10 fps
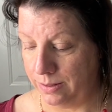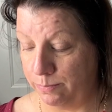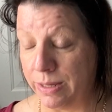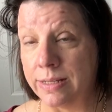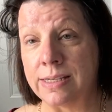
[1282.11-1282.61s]

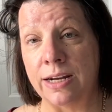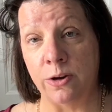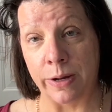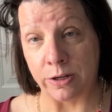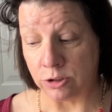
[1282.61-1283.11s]
Because I
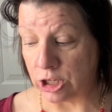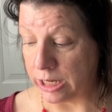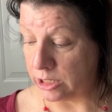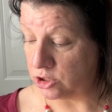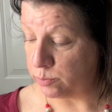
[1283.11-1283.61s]
know I don't
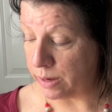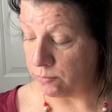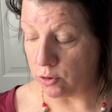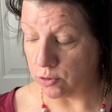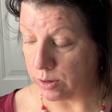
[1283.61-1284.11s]
change my
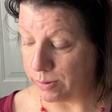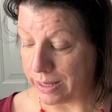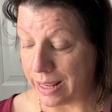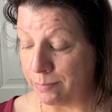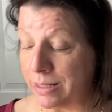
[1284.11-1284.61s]
rotary
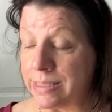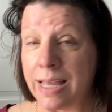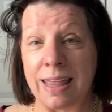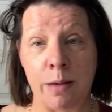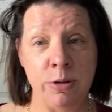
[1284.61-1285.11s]
blade. And plus,
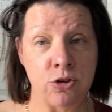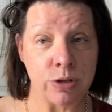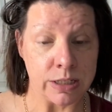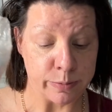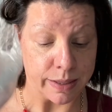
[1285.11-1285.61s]
I'm
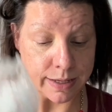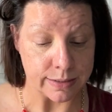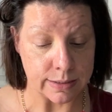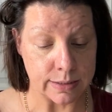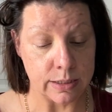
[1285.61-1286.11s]
intrigued by
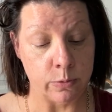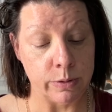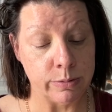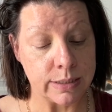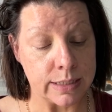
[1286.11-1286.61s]
this, so we
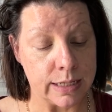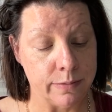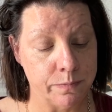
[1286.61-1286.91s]
will see.